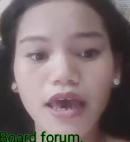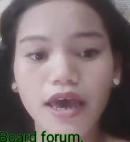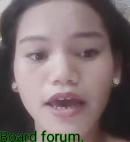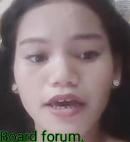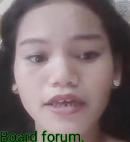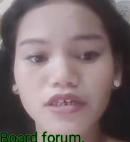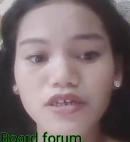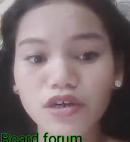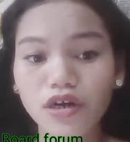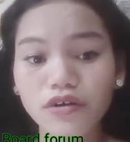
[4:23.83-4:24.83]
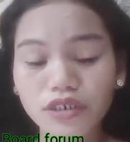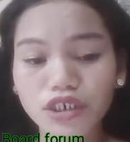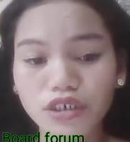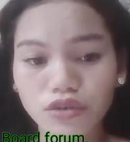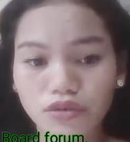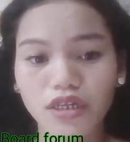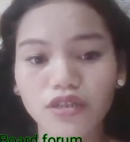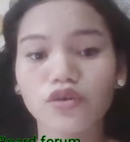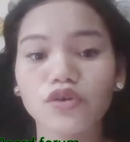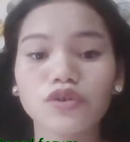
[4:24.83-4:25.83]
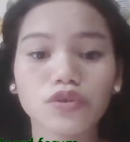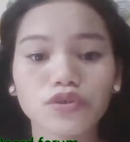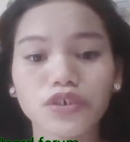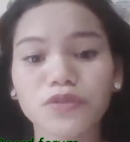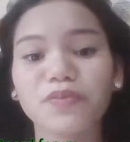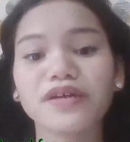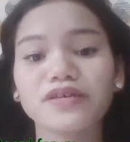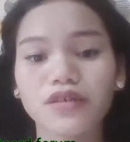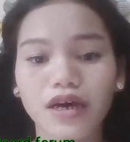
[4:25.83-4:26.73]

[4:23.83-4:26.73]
and encourage students also to respond to